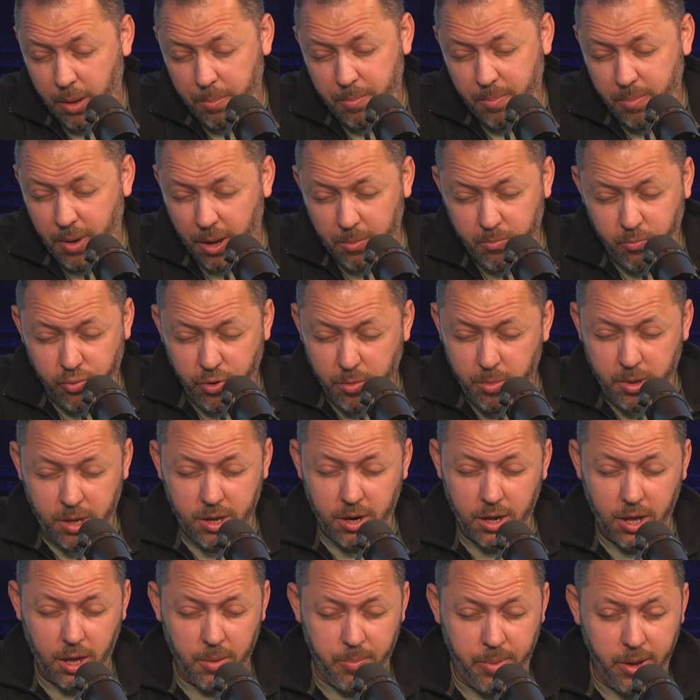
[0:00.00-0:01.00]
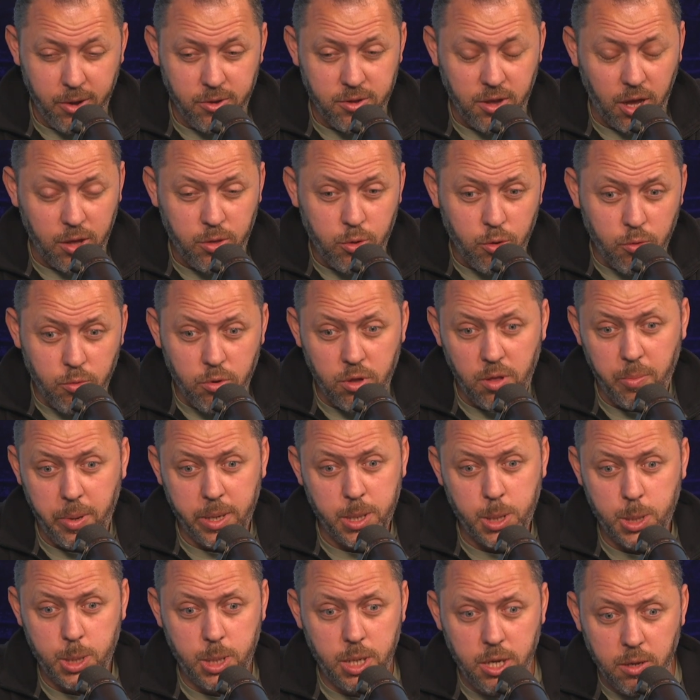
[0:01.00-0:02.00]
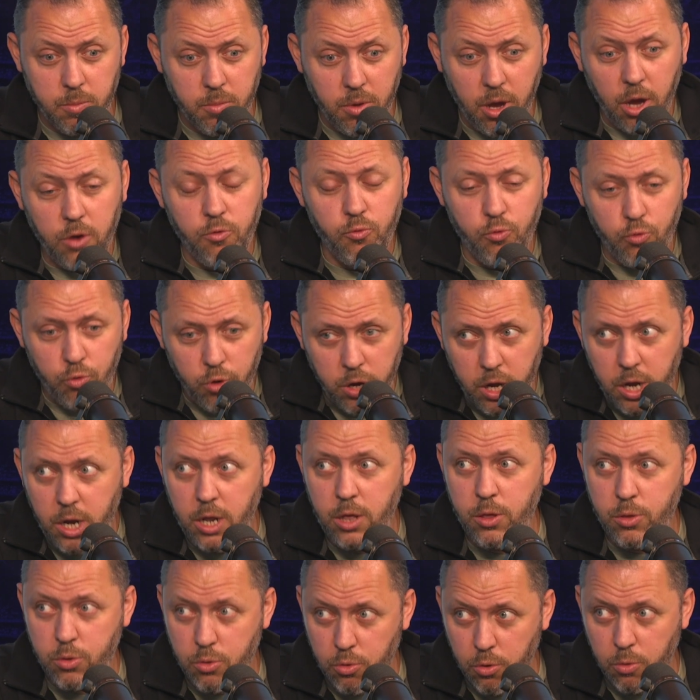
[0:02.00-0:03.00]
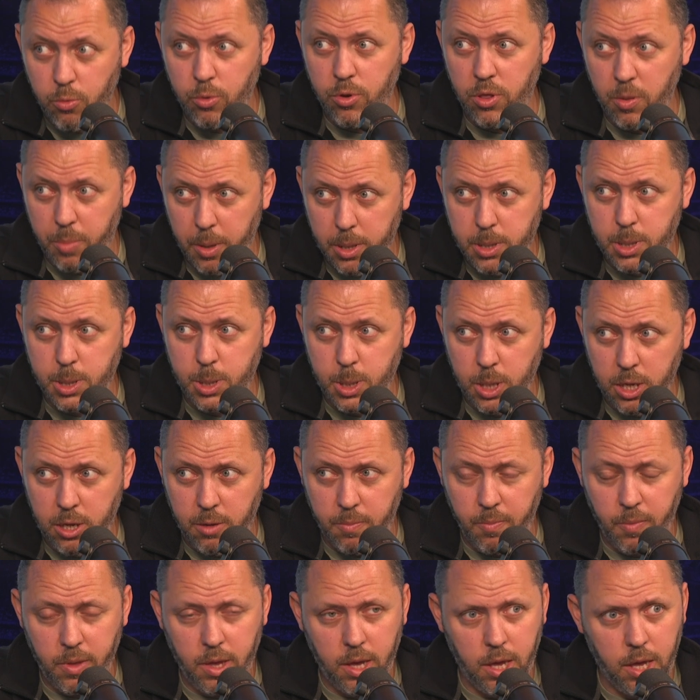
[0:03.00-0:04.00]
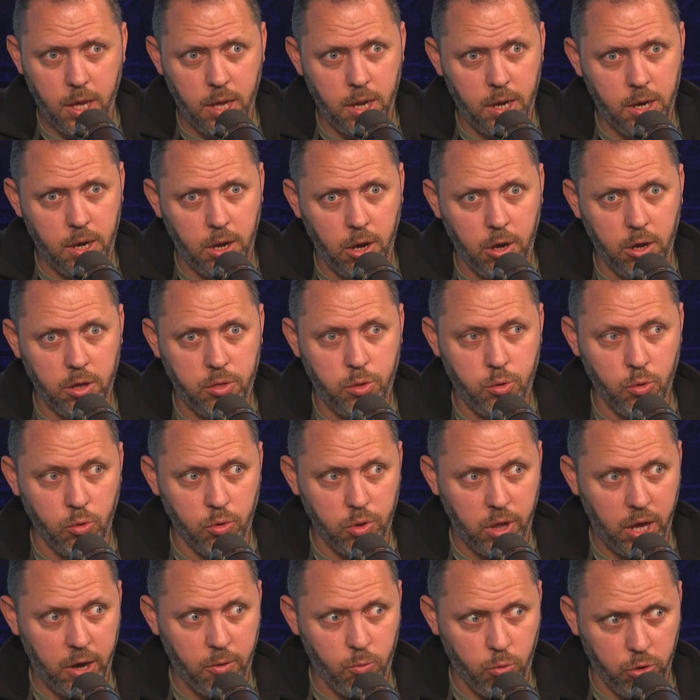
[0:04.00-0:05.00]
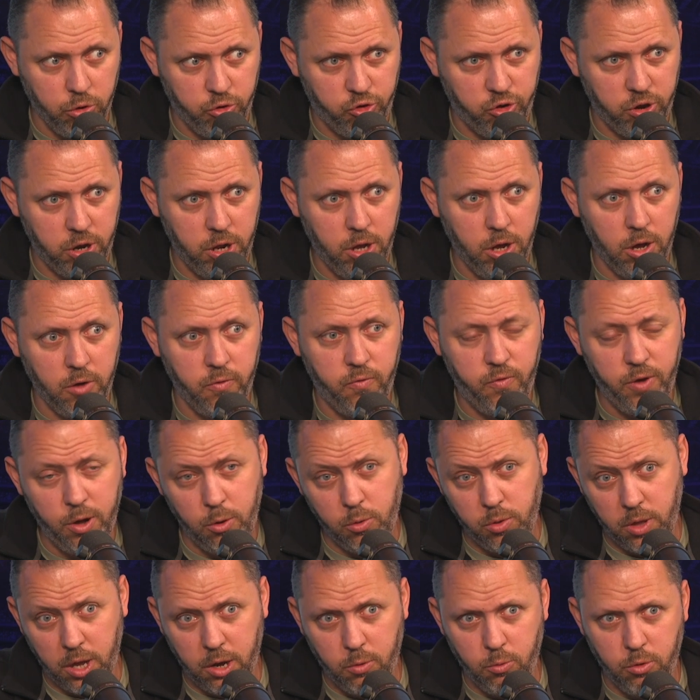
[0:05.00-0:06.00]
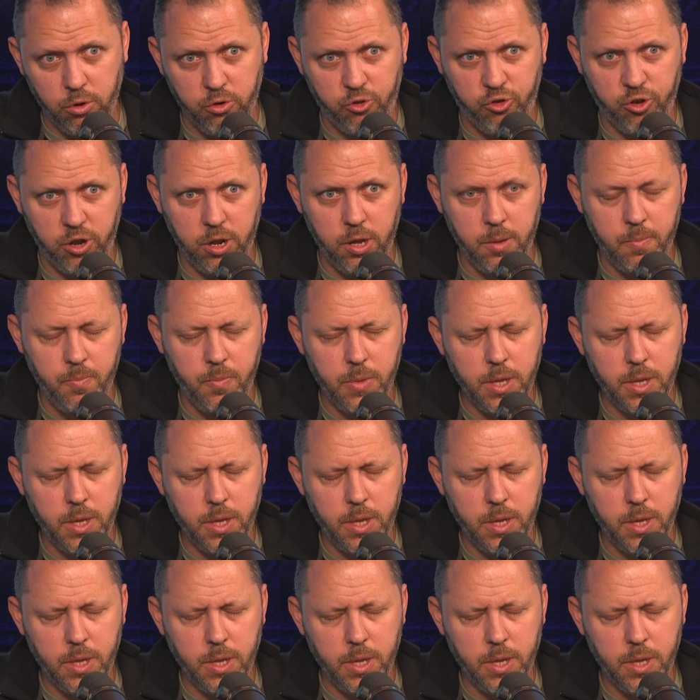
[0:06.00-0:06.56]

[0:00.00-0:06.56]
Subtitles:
I'm probably going to get pelted. I thought we were the better team. I really thought we were the better team, and I thought that watching it. I felt that watching it.